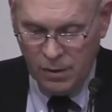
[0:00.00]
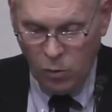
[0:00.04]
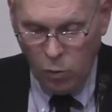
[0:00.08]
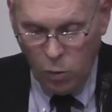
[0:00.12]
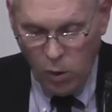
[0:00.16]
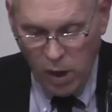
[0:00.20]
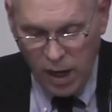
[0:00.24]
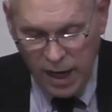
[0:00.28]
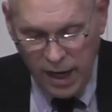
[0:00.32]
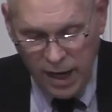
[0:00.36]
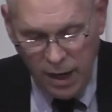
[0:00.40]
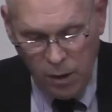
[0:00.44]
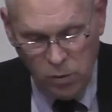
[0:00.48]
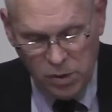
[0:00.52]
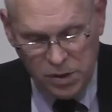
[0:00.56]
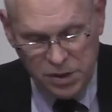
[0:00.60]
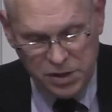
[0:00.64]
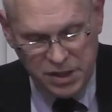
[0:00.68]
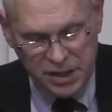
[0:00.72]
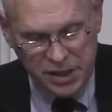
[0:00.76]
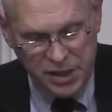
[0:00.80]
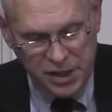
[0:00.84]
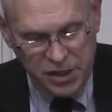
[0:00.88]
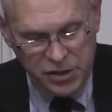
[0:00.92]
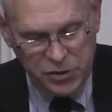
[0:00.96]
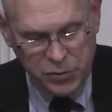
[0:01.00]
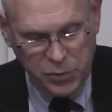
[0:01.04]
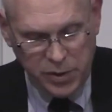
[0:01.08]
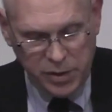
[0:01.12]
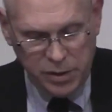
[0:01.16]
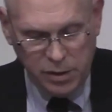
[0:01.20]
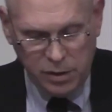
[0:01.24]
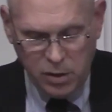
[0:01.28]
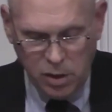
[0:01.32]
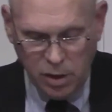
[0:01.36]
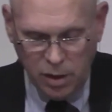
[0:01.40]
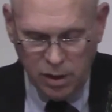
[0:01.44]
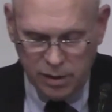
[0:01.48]
Why was
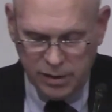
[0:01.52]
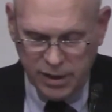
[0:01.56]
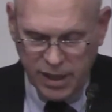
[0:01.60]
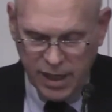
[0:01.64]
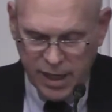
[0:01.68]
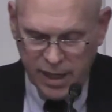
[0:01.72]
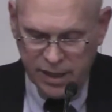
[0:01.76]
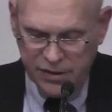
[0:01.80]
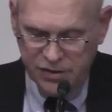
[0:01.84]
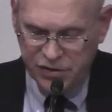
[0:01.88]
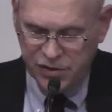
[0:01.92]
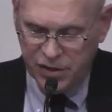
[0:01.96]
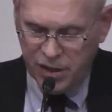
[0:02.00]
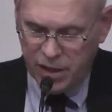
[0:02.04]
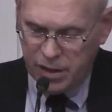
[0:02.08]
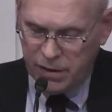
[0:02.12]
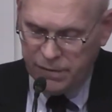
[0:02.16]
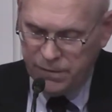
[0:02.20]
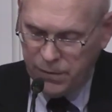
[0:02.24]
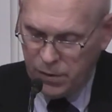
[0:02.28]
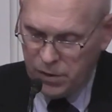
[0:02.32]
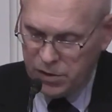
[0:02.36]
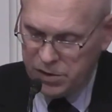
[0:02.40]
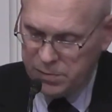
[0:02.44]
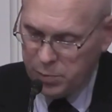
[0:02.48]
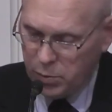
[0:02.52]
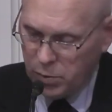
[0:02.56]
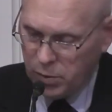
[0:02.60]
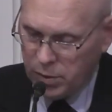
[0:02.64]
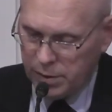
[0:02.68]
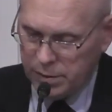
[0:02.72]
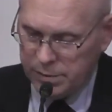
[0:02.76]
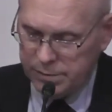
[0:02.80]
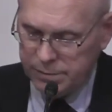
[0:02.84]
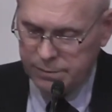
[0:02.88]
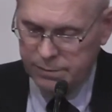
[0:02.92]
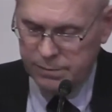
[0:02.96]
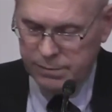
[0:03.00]
Israel called God's son or firstborn?